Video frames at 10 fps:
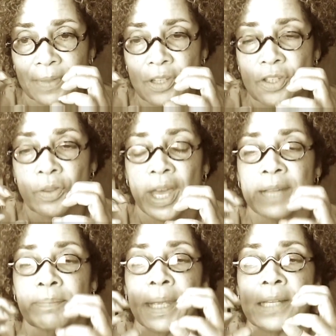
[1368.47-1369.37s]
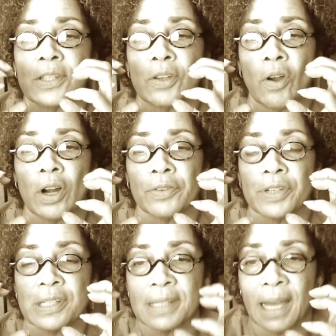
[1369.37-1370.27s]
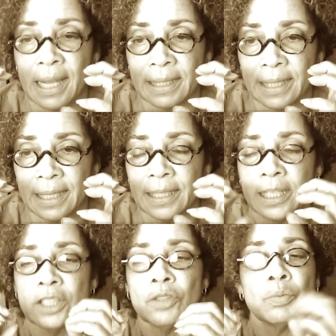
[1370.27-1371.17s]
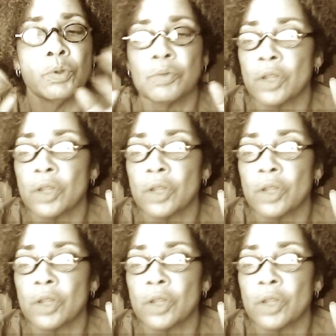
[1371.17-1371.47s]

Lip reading: So that makes the arteries dilate. You